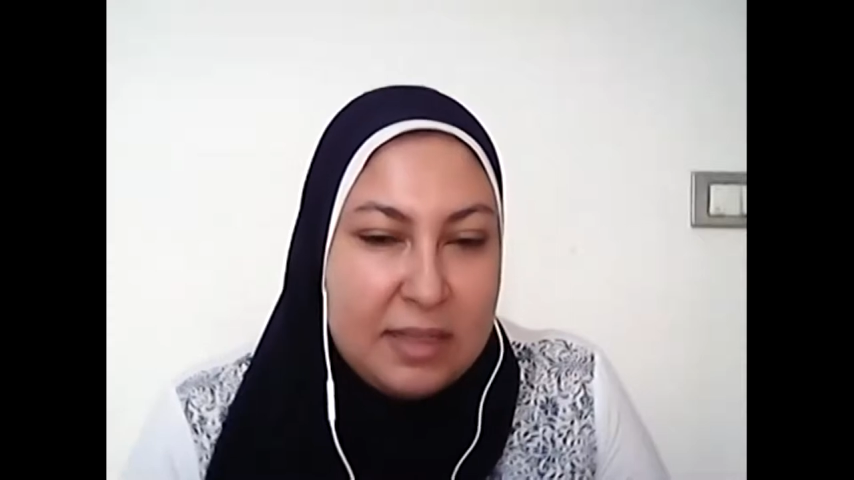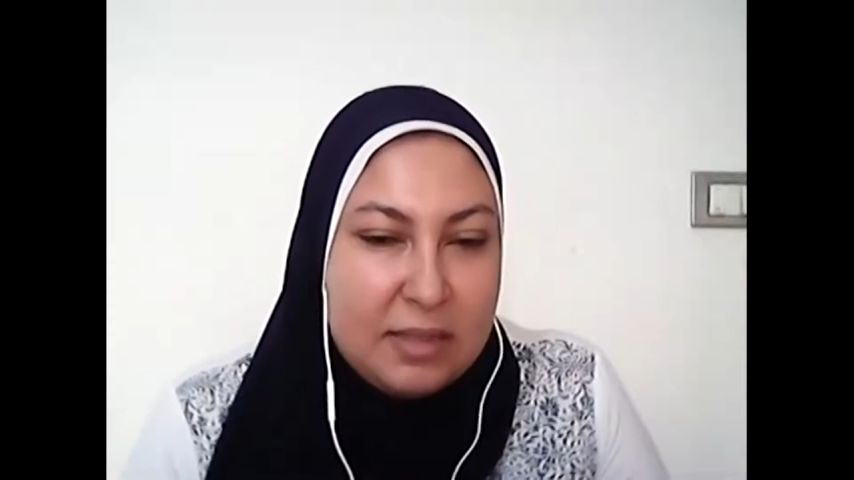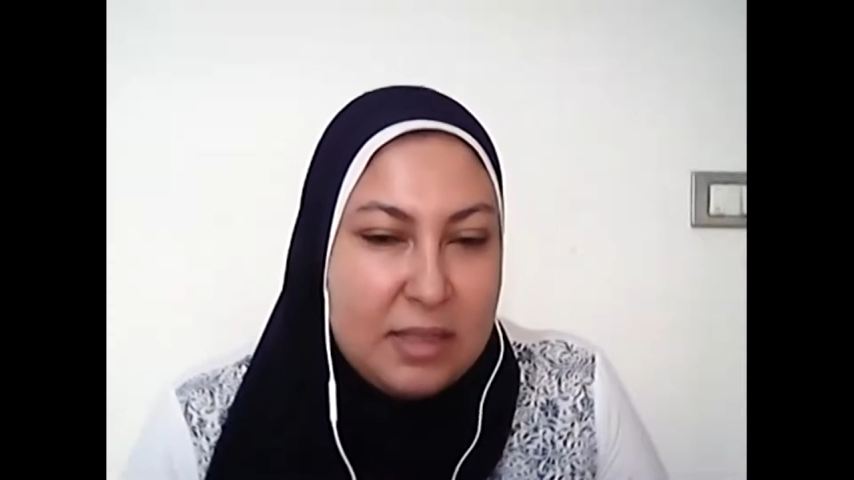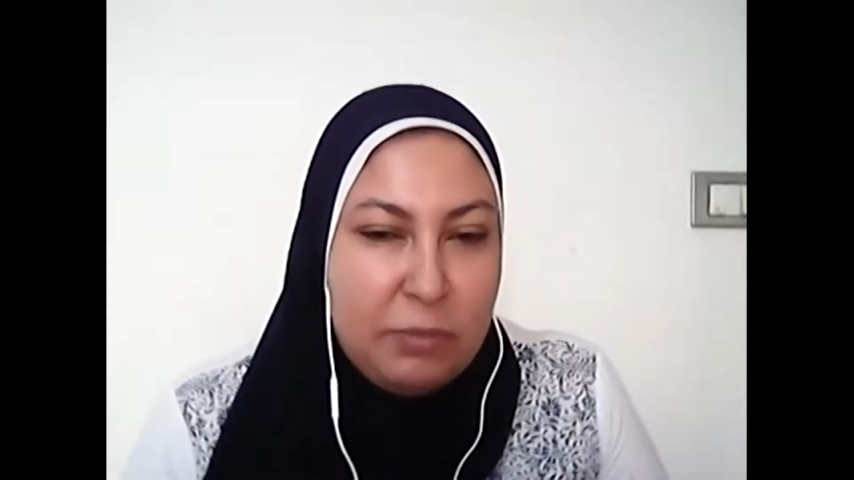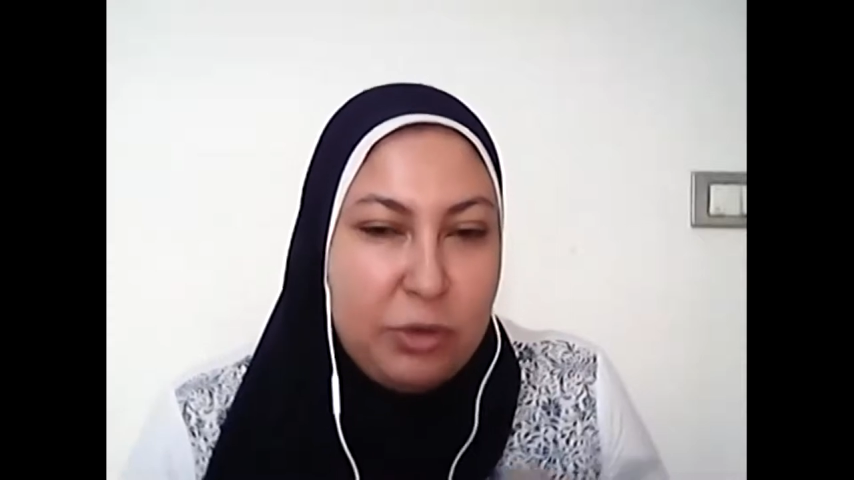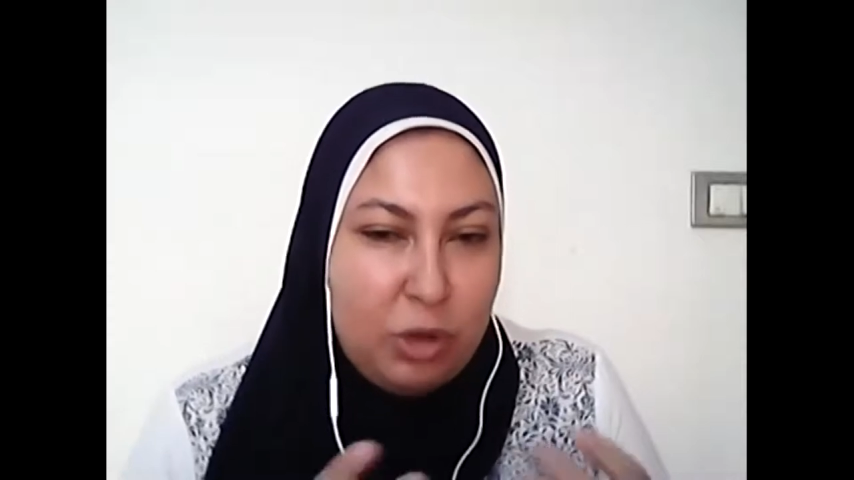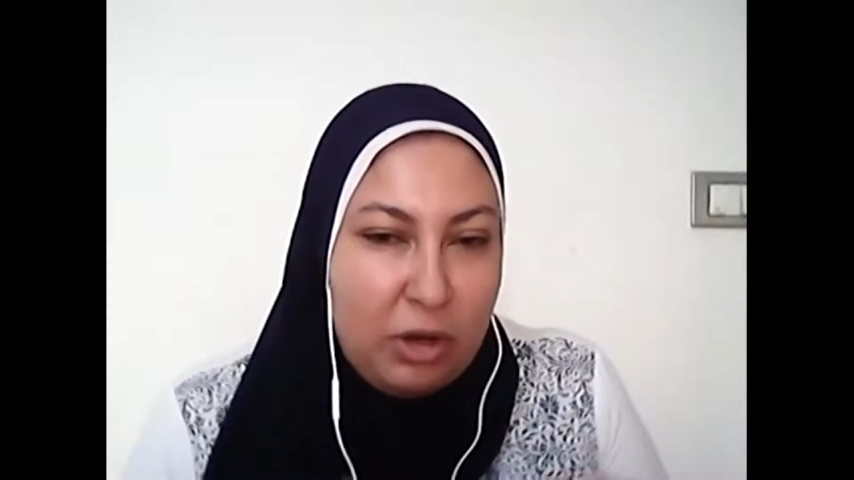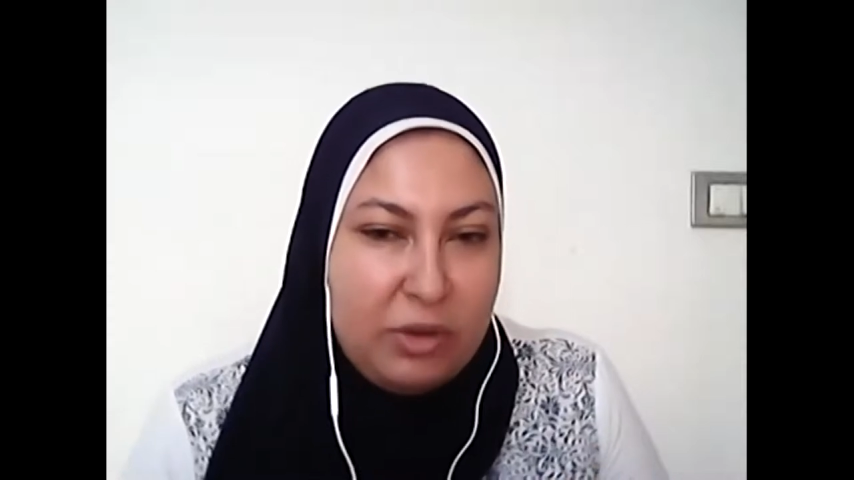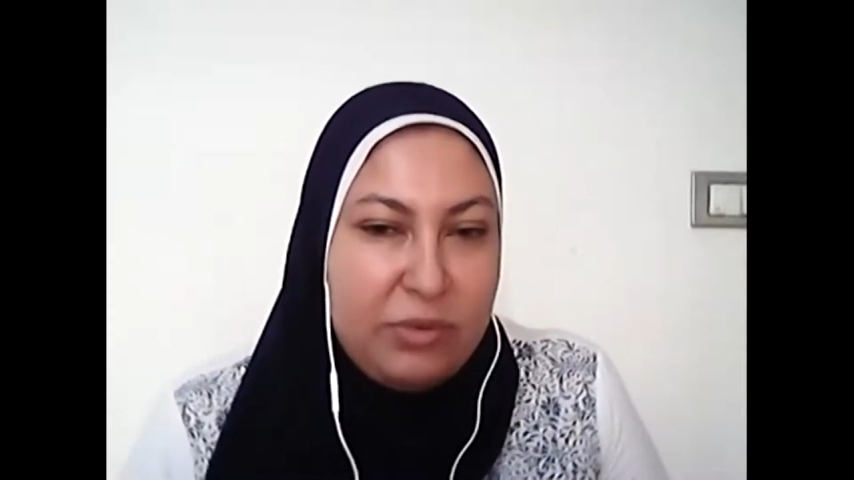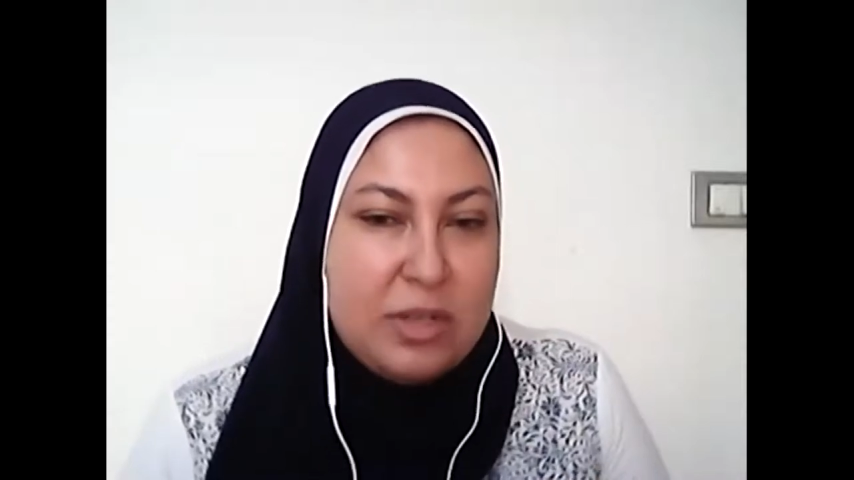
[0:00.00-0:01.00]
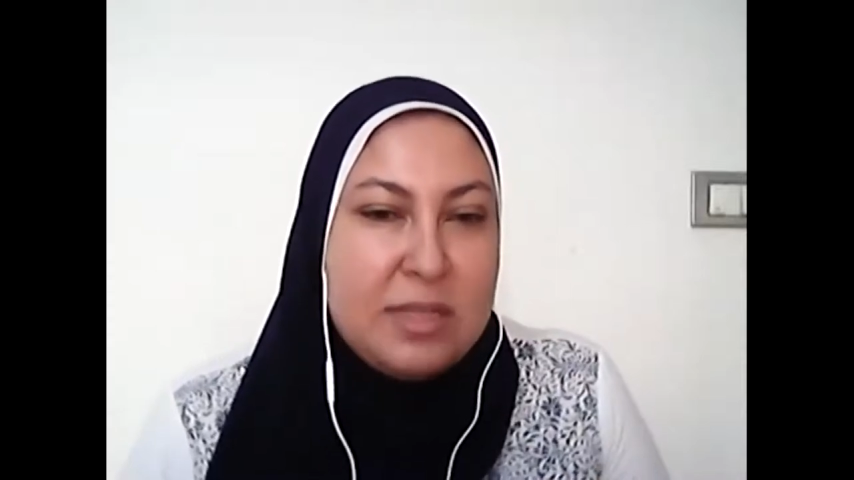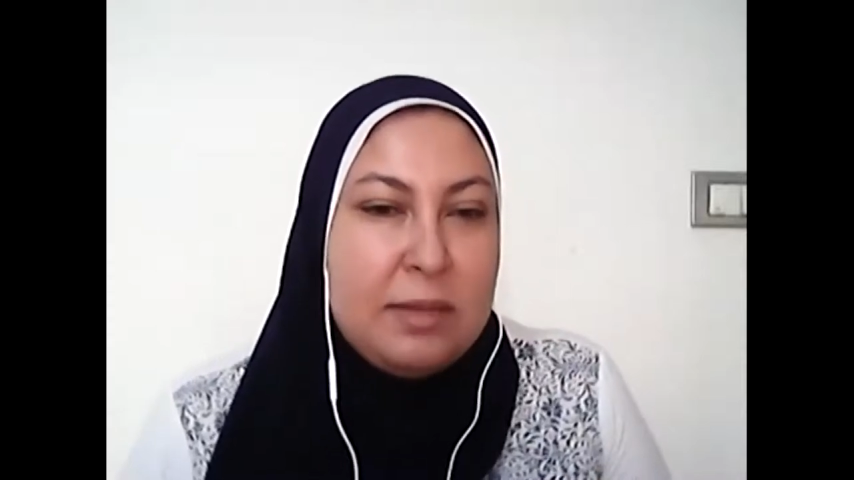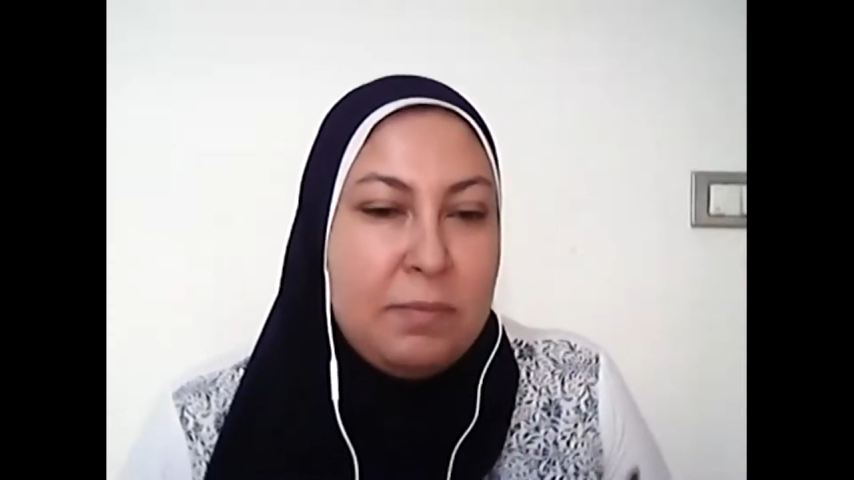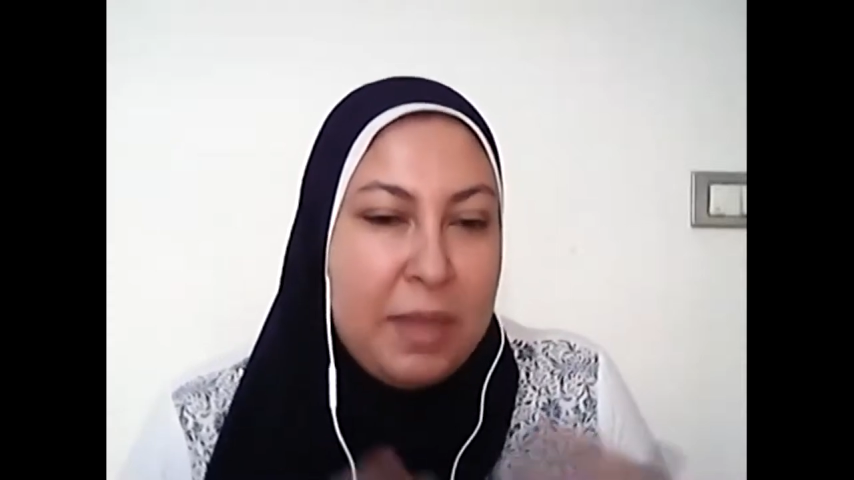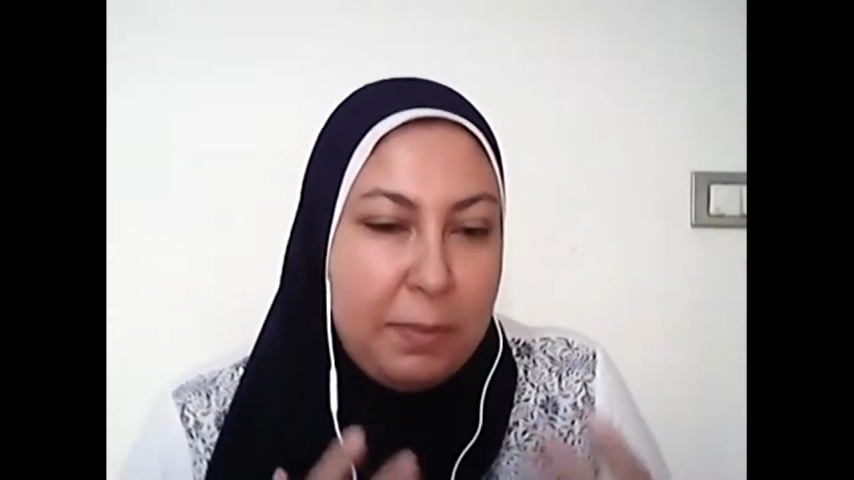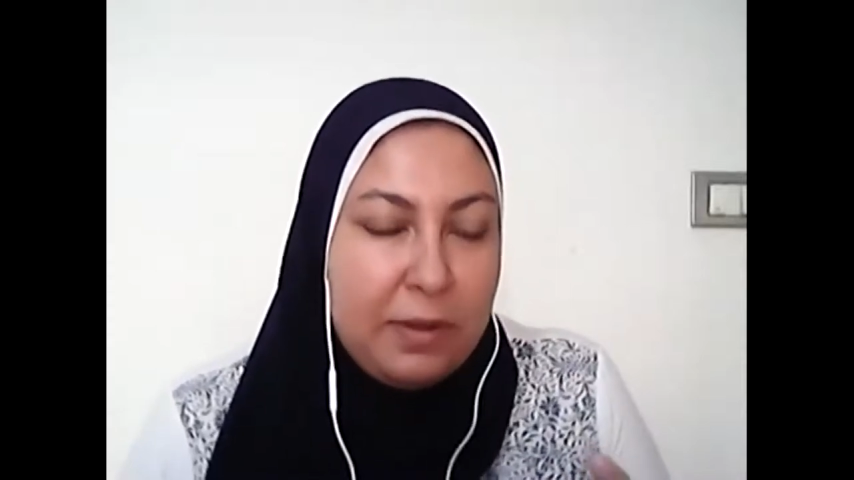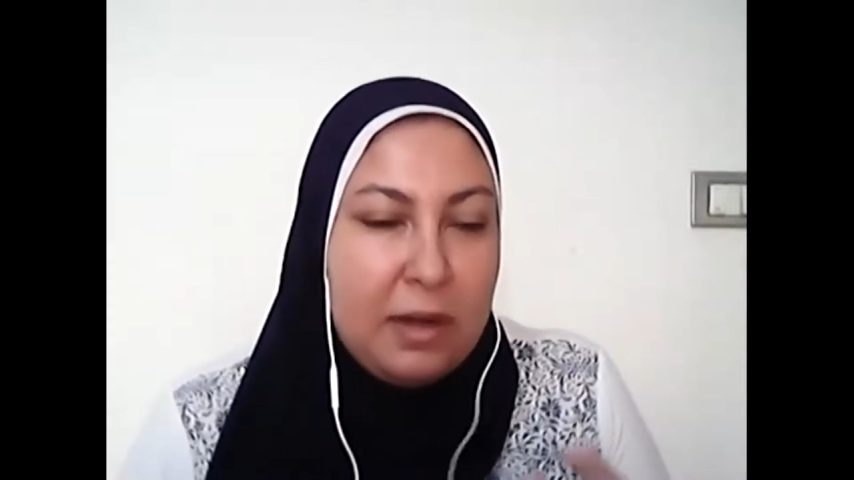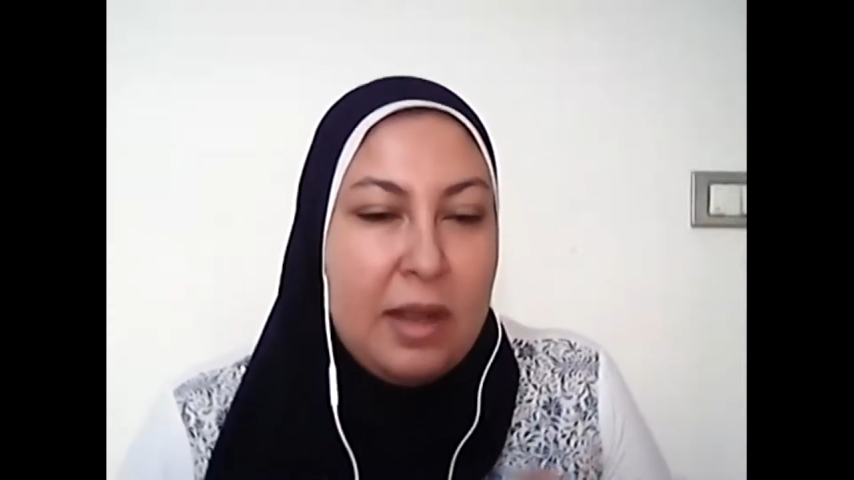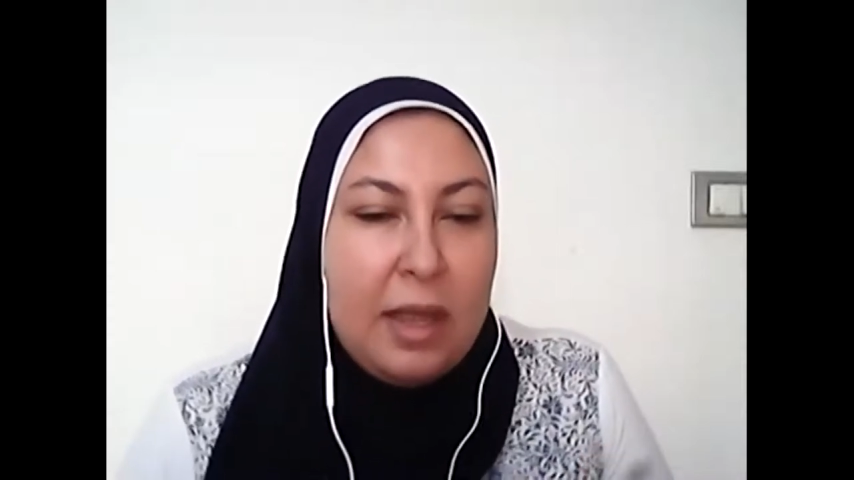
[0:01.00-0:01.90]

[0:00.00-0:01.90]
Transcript: some photographers and people